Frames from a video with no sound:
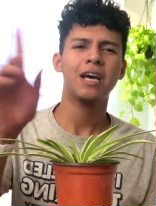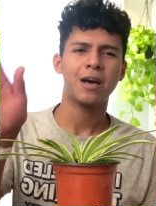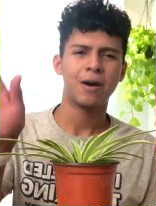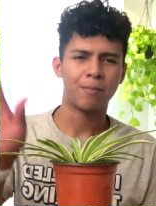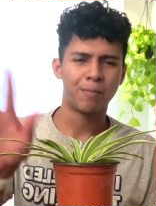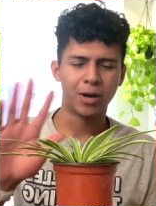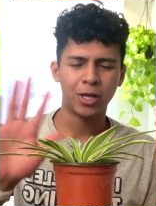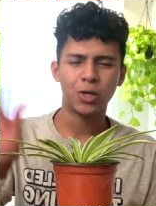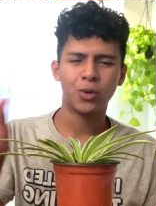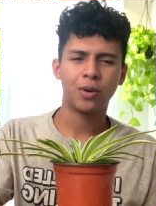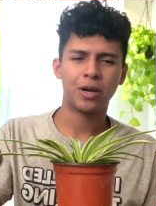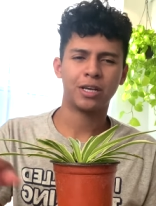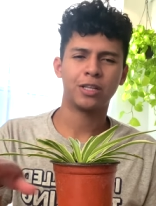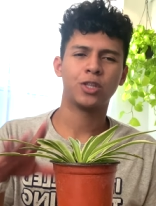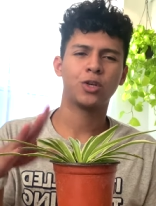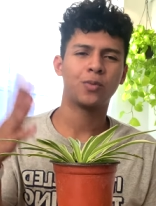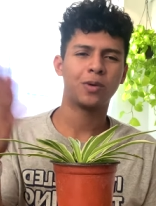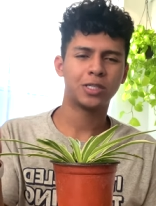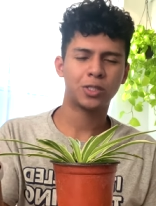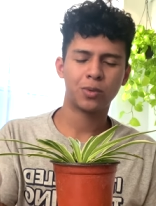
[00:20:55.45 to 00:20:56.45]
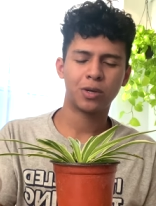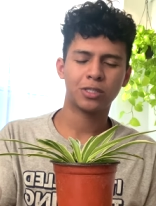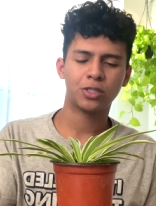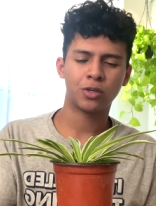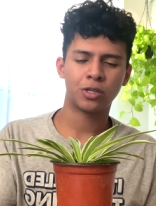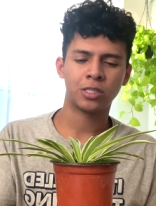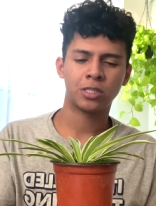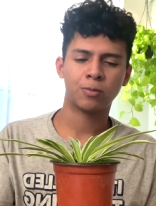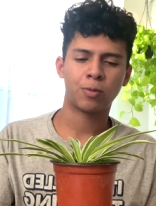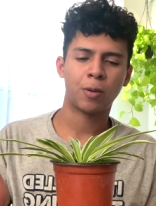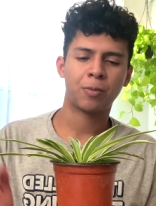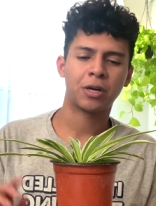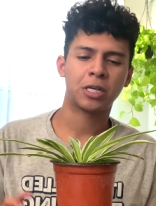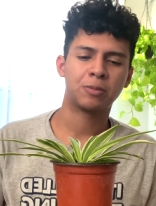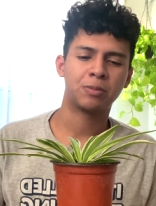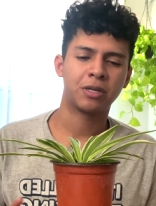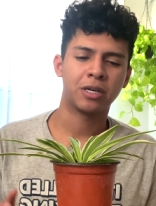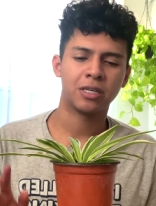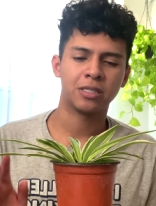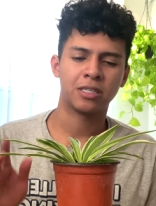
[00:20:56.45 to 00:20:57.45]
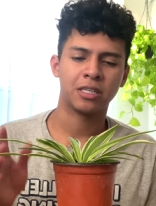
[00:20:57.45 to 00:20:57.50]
by the way, the reason why I is popular is because